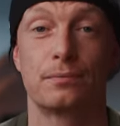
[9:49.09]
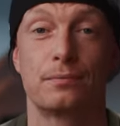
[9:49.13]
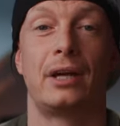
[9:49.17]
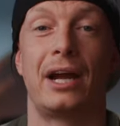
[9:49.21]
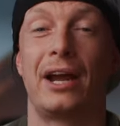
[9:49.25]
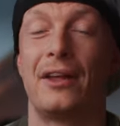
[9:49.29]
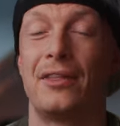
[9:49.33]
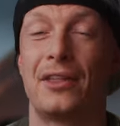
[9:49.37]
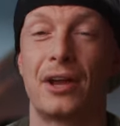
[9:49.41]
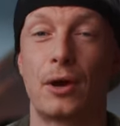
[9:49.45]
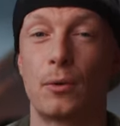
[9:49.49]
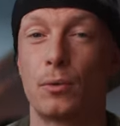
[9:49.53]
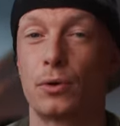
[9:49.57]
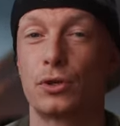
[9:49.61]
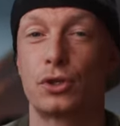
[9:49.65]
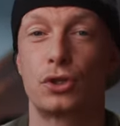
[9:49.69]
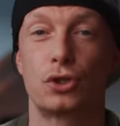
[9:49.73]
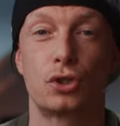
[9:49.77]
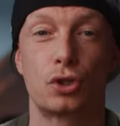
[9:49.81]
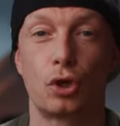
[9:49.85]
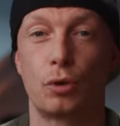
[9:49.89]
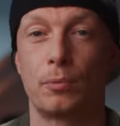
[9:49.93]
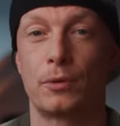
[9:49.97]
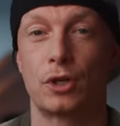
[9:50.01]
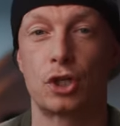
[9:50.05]
And that was
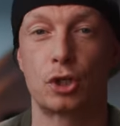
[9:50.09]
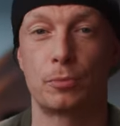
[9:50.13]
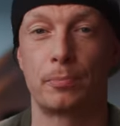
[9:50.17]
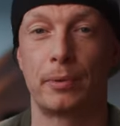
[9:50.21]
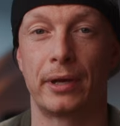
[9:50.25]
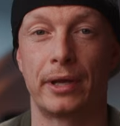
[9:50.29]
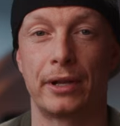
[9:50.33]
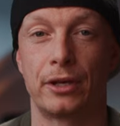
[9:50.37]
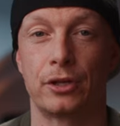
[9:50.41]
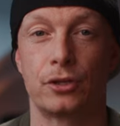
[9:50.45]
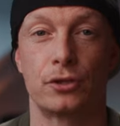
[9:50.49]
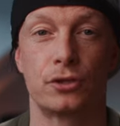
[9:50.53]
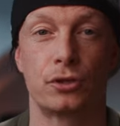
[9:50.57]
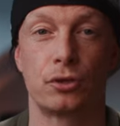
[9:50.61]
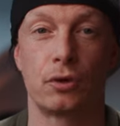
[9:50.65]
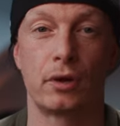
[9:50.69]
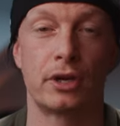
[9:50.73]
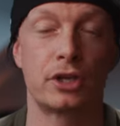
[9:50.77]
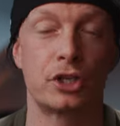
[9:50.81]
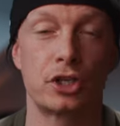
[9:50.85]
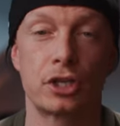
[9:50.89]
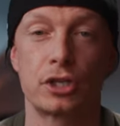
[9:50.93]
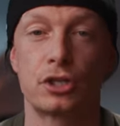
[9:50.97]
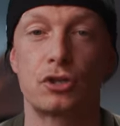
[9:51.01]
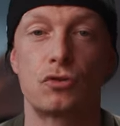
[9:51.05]
so much better, so I
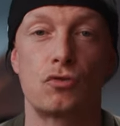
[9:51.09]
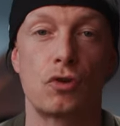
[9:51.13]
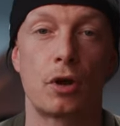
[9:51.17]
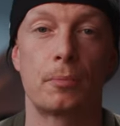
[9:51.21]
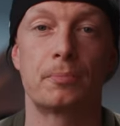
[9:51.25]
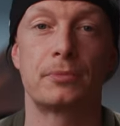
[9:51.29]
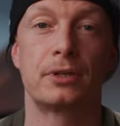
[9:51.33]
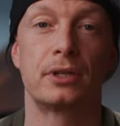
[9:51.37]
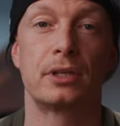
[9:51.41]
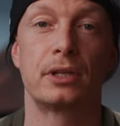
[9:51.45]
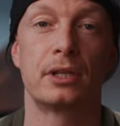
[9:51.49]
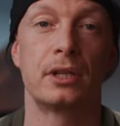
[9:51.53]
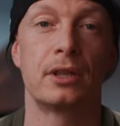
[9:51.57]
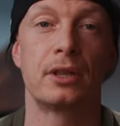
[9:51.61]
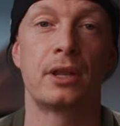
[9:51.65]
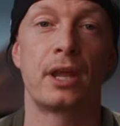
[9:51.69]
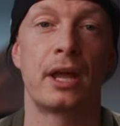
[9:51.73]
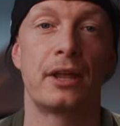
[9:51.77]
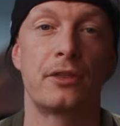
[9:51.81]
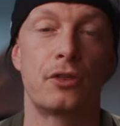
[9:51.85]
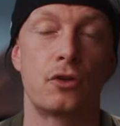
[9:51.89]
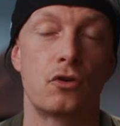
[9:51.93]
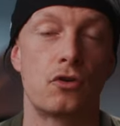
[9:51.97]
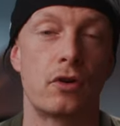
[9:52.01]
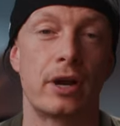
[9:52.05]
just dropped it in
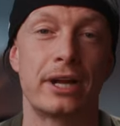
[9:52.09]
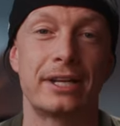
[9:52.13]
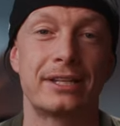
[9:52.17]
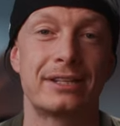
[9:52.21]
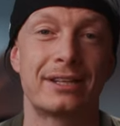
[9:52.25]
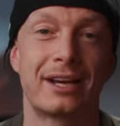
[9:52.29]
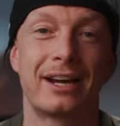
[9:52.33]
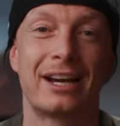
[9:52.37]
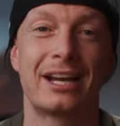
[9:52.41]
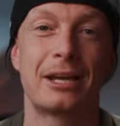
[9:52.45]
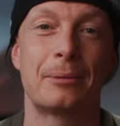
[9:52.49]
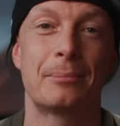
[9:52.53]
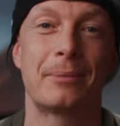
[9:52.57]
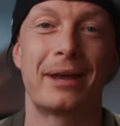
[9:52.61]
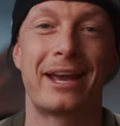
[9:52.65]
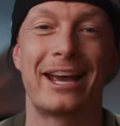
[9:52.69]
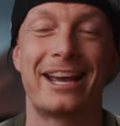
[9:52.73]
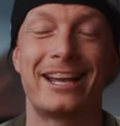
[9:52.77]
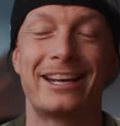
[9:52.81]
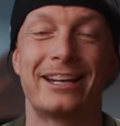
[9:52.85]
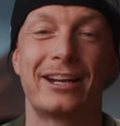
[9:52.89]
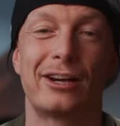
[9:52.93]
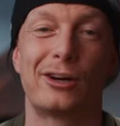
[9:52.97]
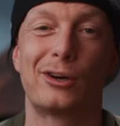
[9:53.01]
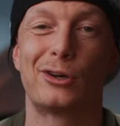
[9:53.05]
at the right time
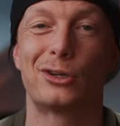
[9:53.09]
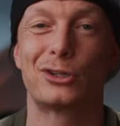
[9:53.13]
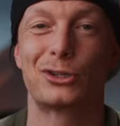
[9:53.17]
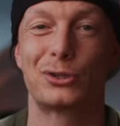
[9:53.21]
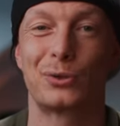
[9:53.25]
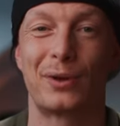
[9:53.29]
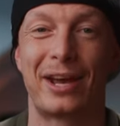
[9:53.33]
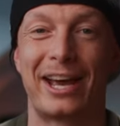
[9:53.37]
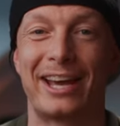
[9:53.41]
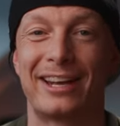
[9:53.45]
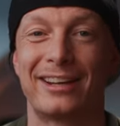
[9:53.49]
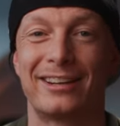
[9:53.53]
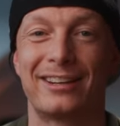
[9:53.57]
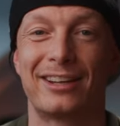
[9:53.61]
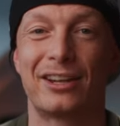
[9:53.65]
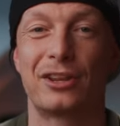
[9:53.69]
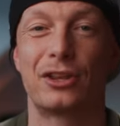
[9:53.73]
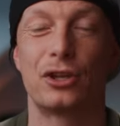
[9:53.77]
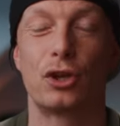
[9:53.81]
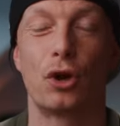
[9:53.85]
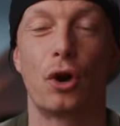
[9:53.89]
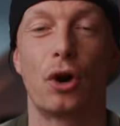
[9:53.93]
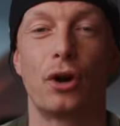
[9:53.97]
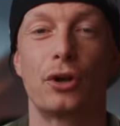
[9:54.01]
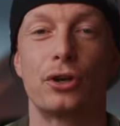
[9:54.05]
and I also edited
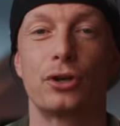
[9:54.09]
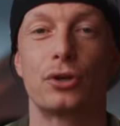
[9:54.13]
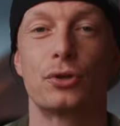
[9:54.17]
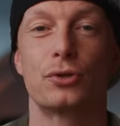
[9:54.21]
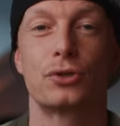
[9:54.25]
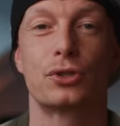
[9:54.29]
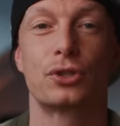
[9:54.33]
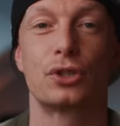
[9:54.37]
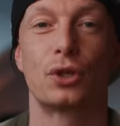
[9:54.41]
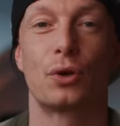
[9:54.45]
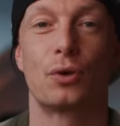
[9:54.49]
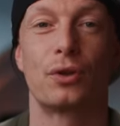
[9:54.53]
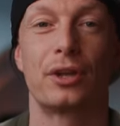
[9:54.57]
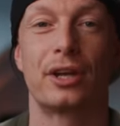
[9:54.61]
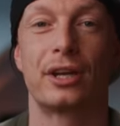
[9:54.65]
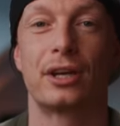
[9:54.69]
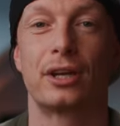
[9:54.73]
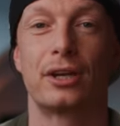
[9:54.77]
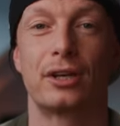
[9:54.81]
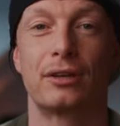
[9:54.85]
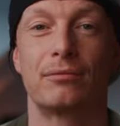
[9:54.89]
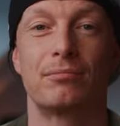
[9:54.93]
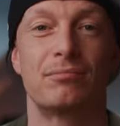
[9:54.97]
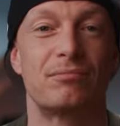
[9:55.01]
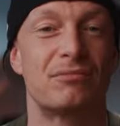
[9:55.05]
the audio so that
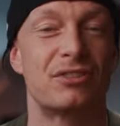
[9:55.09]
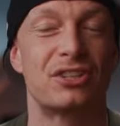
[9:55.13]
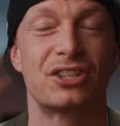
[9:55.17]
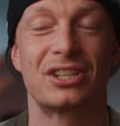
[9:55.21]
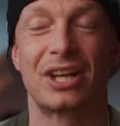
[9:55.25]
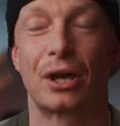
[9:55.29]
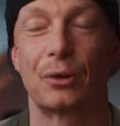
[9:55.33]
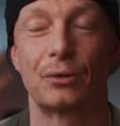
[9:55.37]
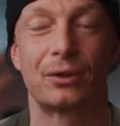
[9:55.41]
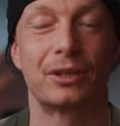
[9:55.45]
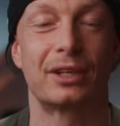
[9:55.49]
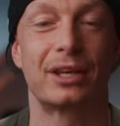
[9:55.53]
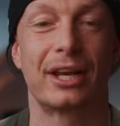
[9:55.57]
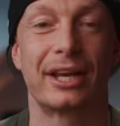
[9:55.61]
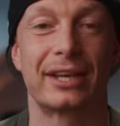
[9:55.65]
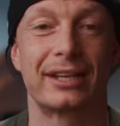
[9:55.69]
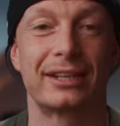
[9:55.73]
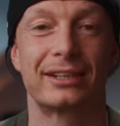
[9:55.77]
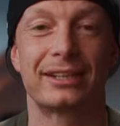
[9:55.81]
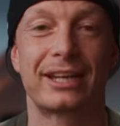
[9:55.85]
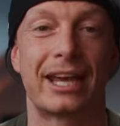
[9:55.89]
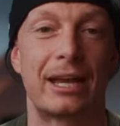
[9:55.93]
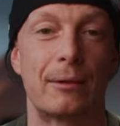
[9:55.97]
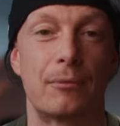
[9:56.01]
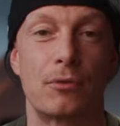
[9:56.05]
it sounded like
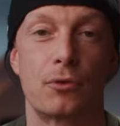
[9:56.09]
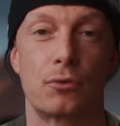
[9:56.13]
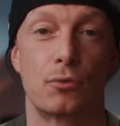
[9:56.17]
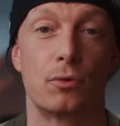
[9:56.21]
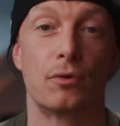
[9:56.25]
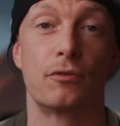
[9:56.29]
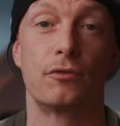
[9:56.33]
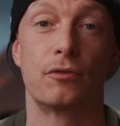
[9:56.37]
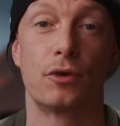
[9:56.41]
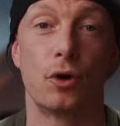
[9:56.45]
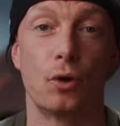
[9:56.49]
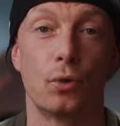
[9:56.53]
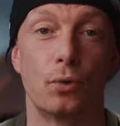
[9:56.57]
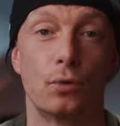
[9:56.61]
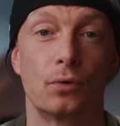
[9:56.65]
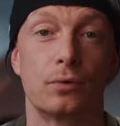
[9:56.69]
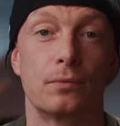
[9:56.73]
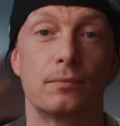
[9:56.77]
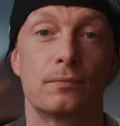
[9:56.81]
it came through a phone.